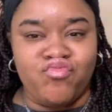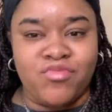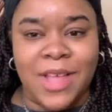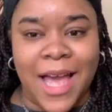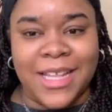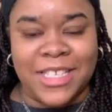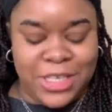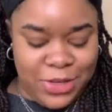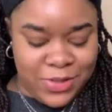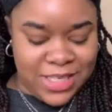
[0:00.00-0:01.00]
I can
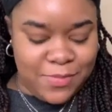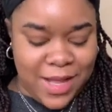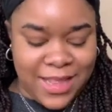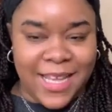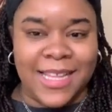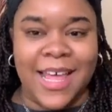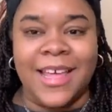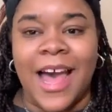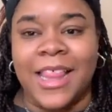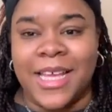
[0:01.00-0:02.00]
still smell it.
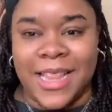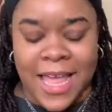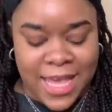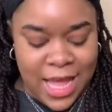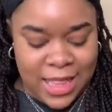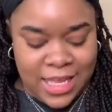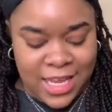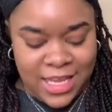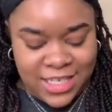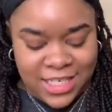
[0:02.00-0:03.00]
I look like
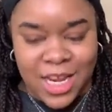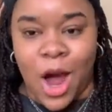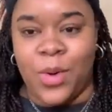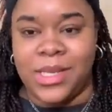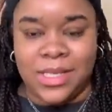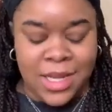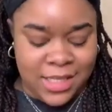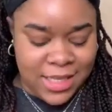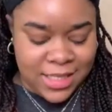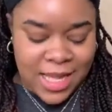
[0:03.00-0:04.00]
Kelly. She always does
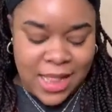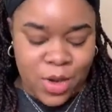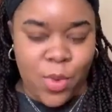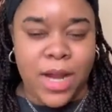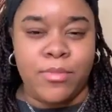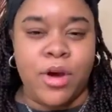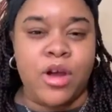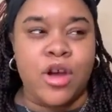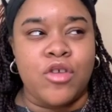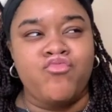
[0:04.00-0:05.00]
this, Kelly Rettenberger,